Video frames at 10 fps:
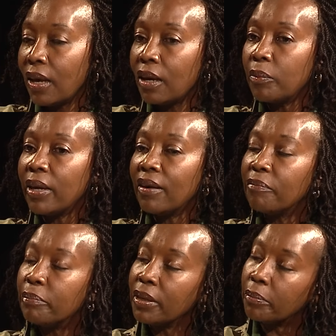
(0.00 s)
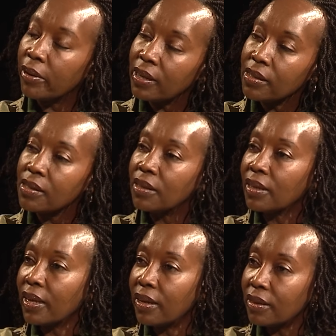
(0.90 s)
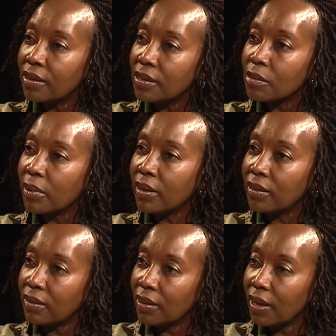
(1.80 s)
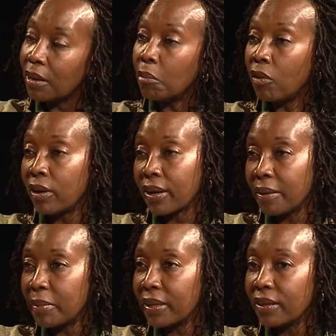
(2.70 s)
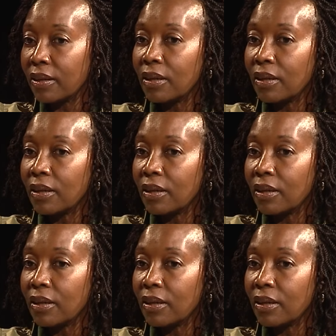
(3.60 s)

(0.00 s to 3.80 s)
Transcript: And we have big brands in Kenya as well, and more are coming.